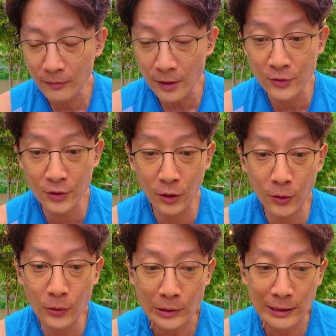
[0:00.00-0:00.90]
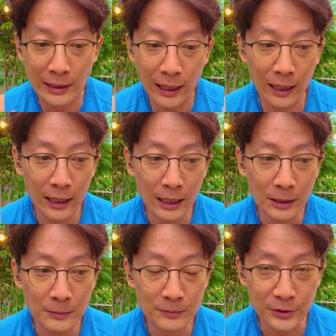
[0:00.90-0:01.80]
So
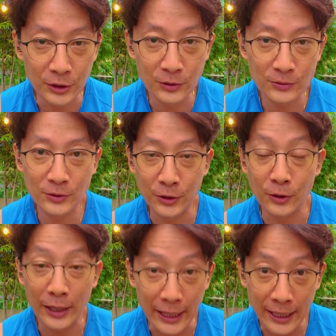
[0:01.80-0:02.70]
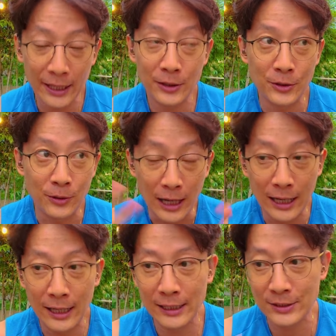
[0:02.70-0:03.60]
you know, your hair, your
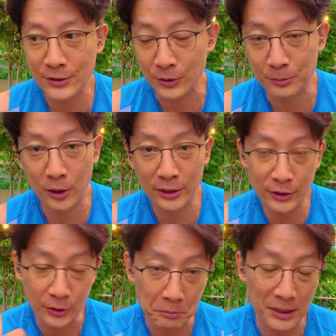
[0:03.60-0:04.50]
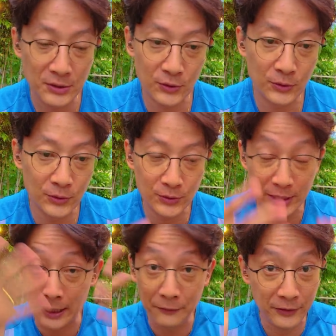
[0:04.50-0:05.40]
eyes, your body, your muscles,
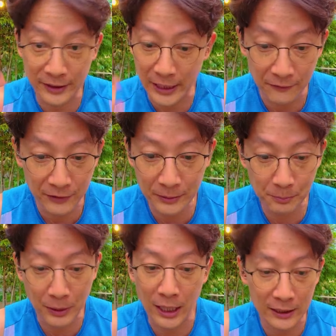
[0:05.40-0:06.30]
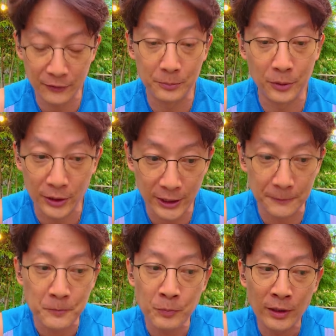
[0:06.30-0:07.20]
everything, every part of your body.
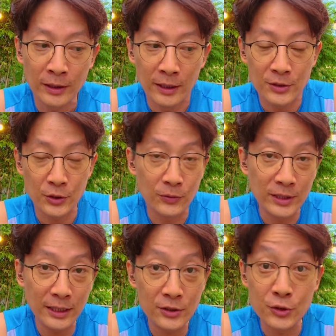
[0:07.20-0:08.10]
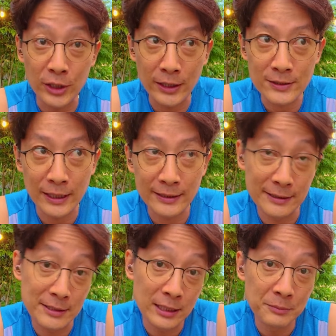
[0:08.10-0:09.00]
So these genes like
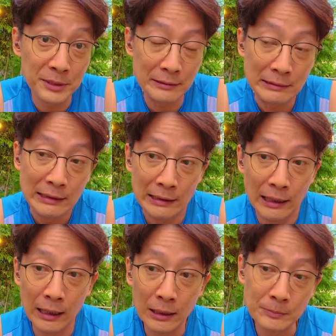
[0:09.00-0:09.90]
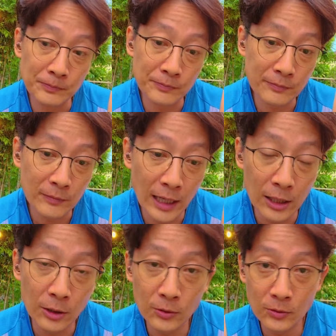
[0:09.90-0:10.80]
determine
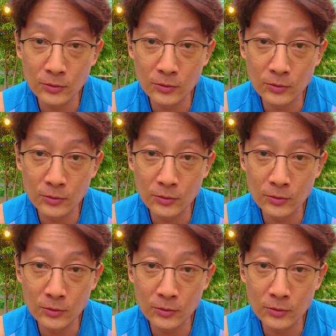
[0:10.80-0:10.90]
how